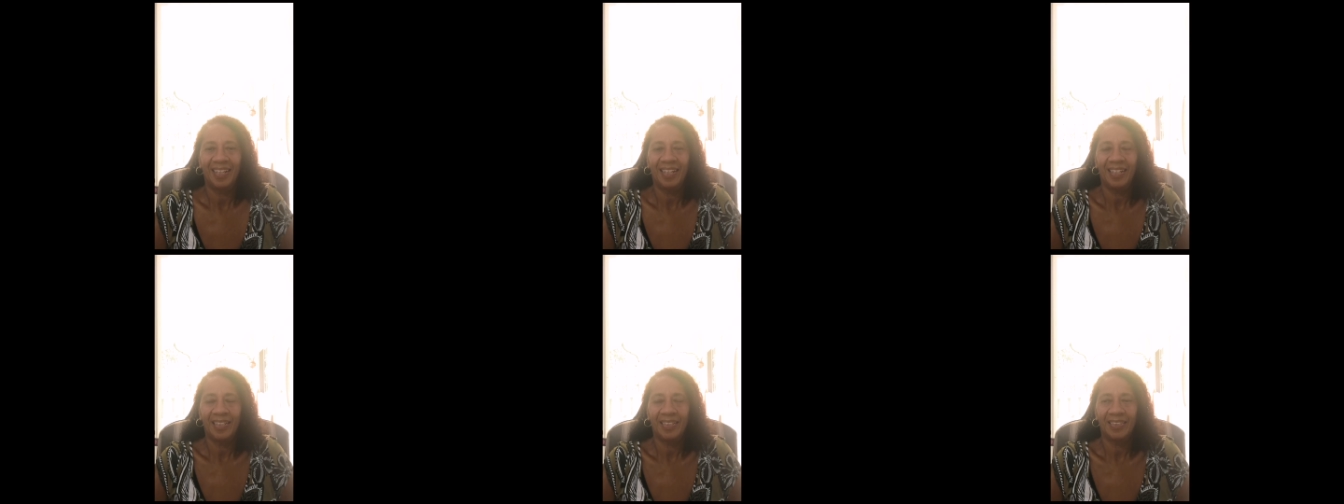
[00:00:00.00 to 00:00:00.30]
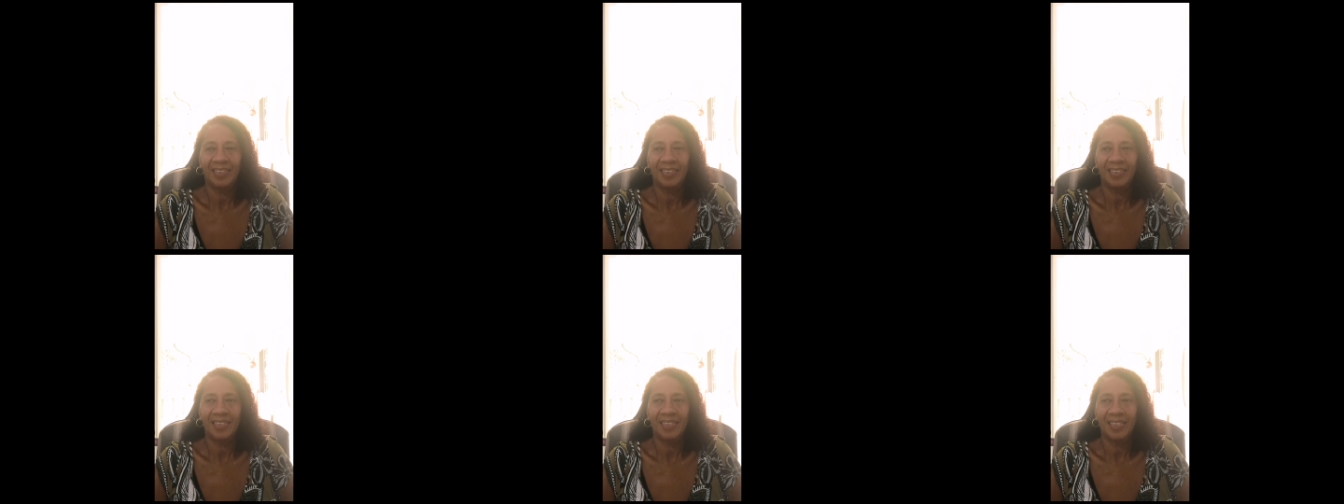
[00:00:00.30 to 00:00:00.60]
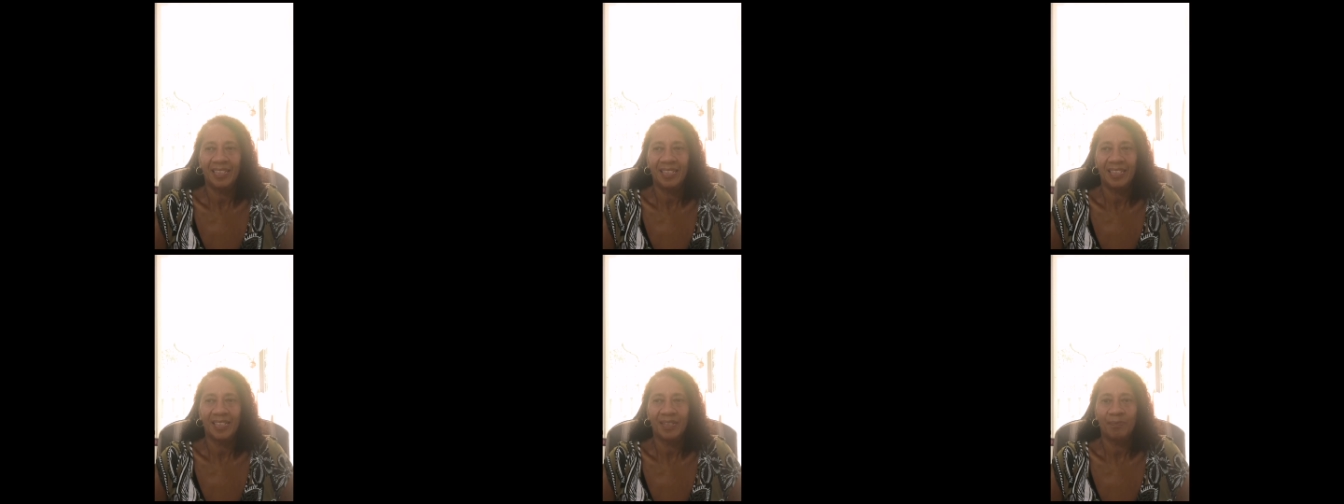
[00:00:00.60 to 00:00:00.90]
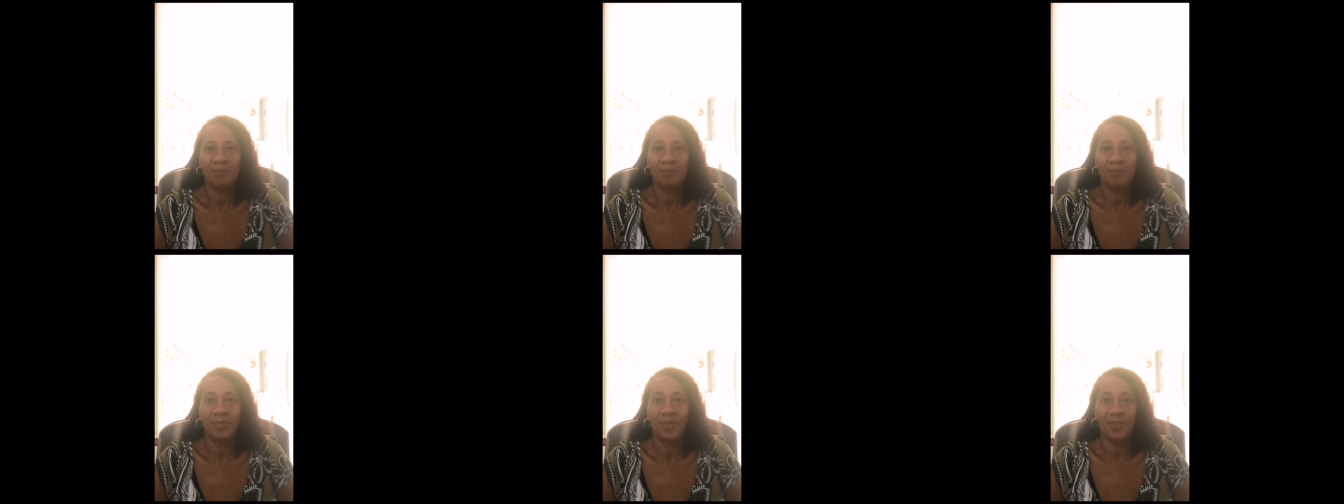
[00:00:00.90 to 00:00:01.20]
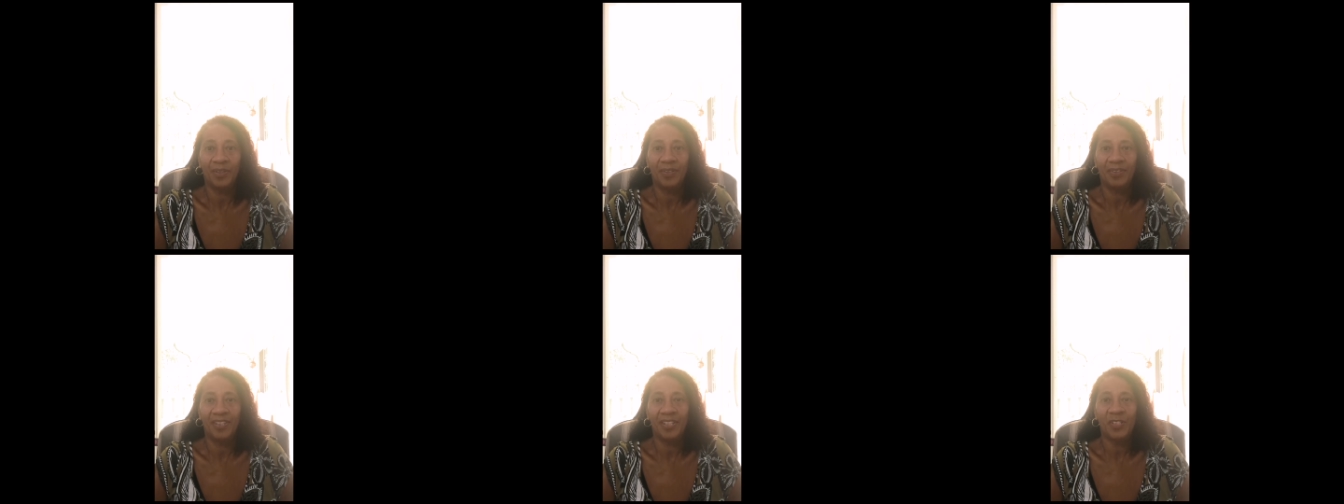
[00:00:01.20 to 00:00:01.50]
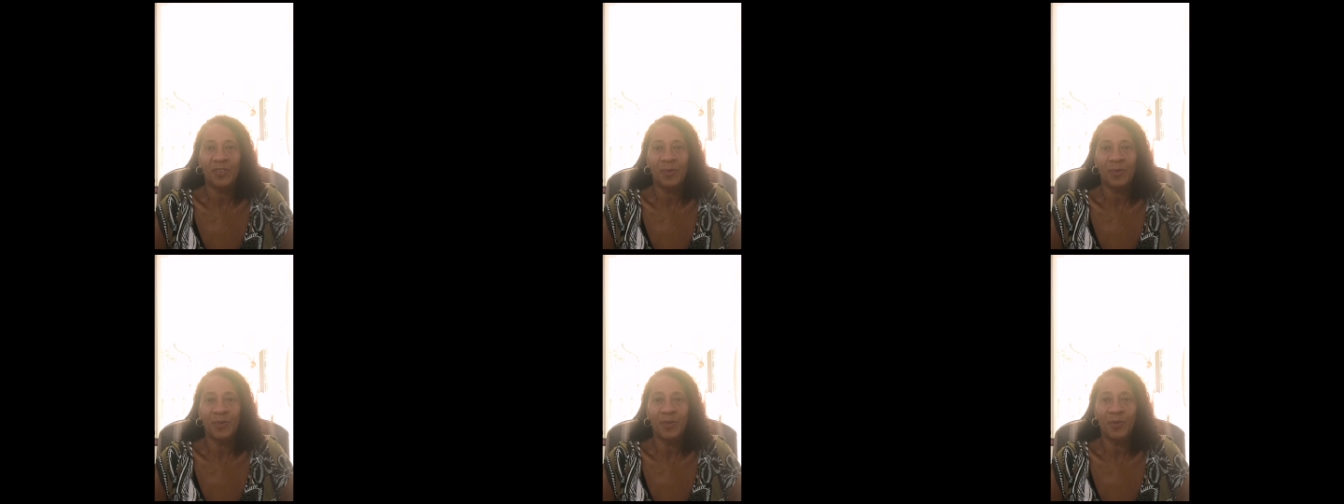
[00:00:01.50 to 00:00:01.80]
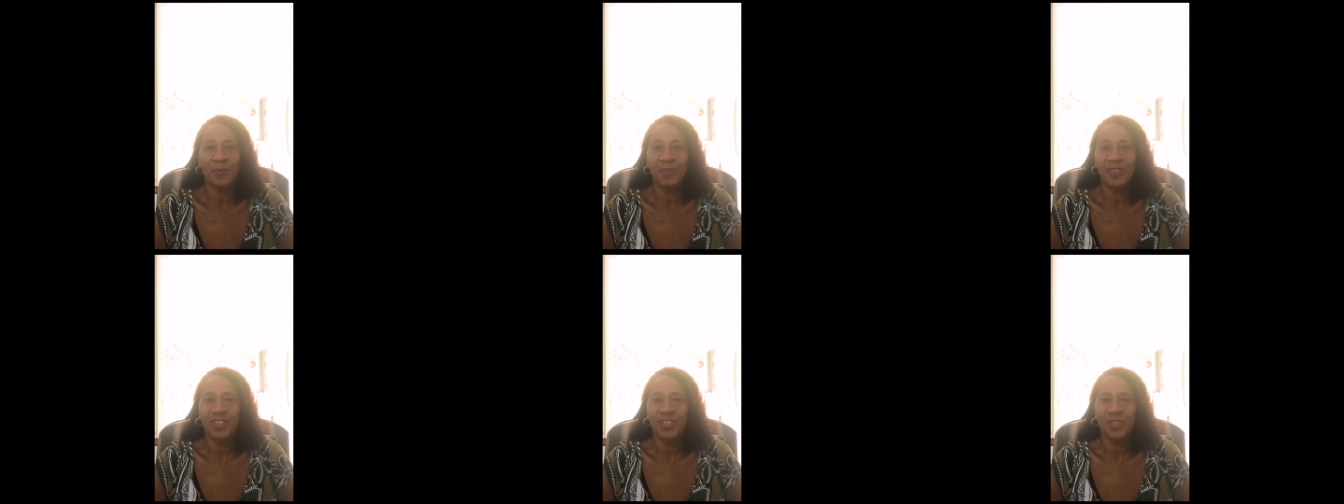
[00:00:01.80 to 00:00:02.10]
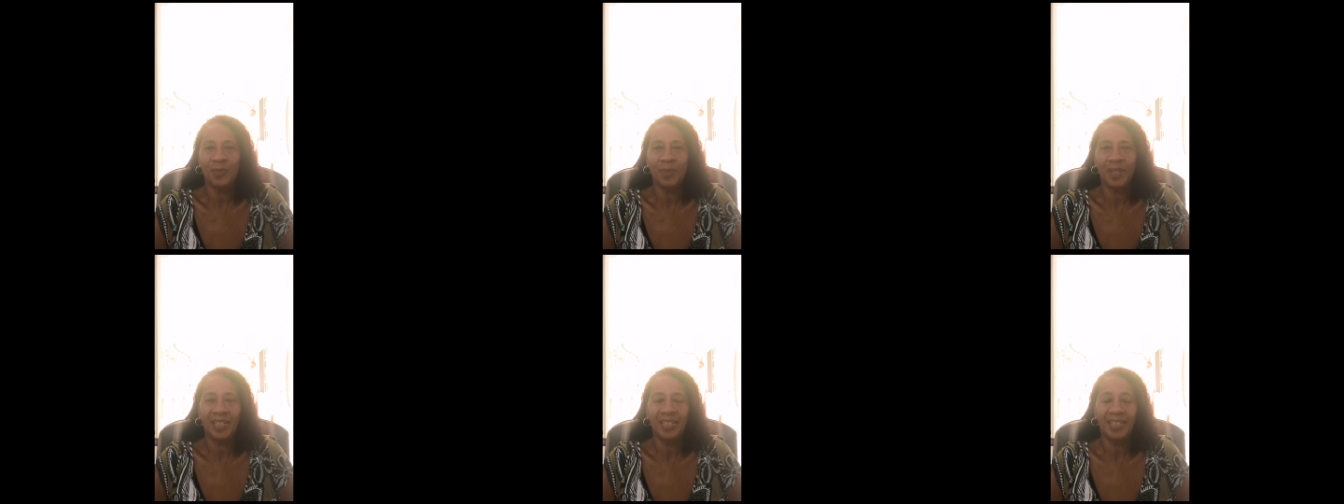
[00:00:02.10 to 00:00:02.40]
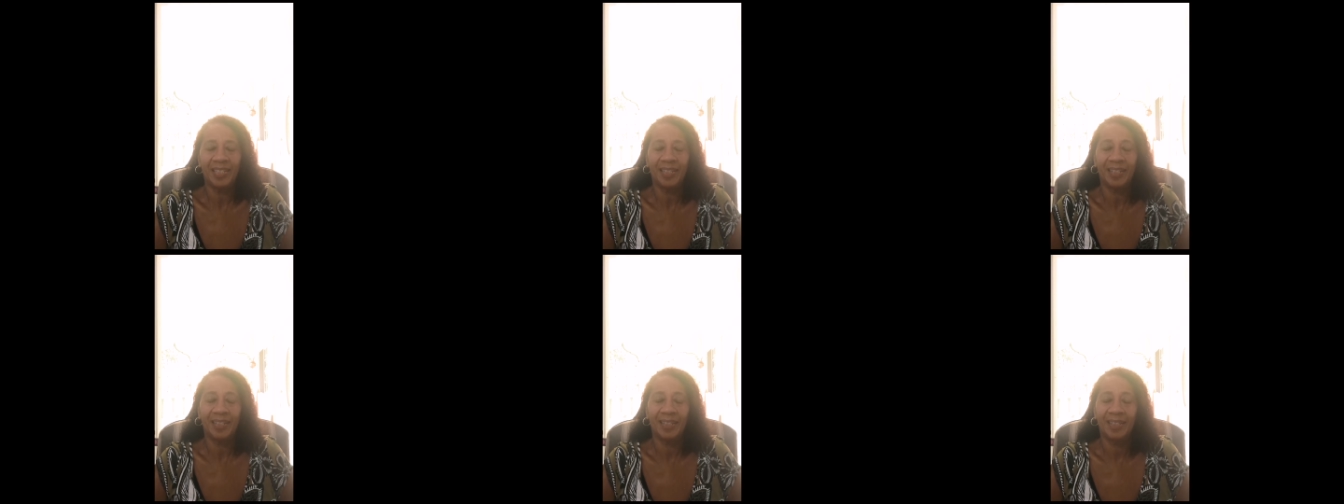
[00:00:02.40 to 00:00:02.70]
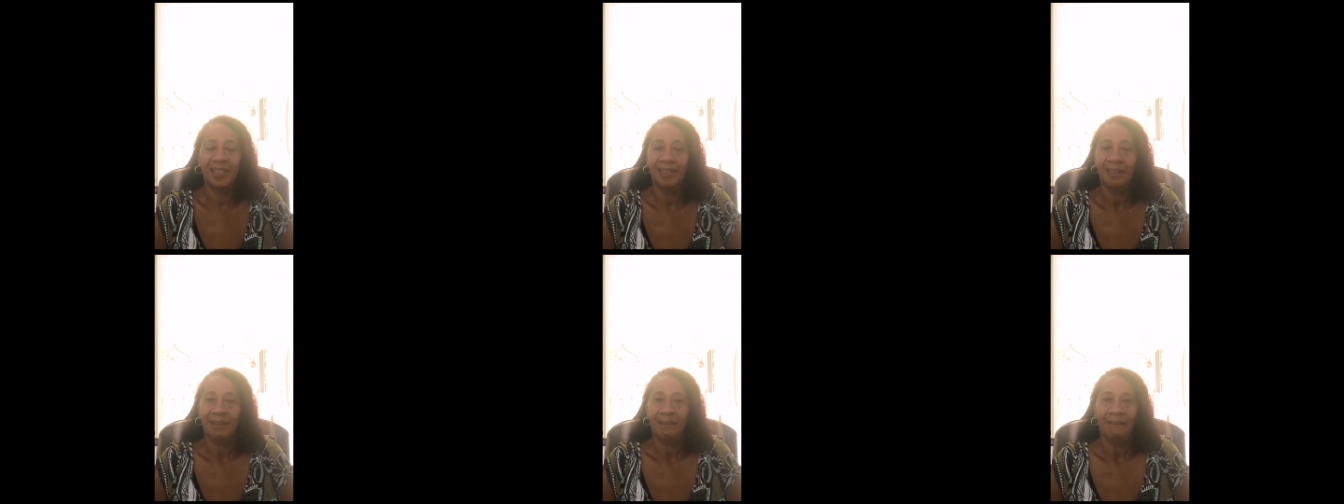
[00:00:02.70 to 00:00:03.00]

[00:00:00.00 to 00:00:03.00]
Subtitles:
and buy things when we come to Jamaica.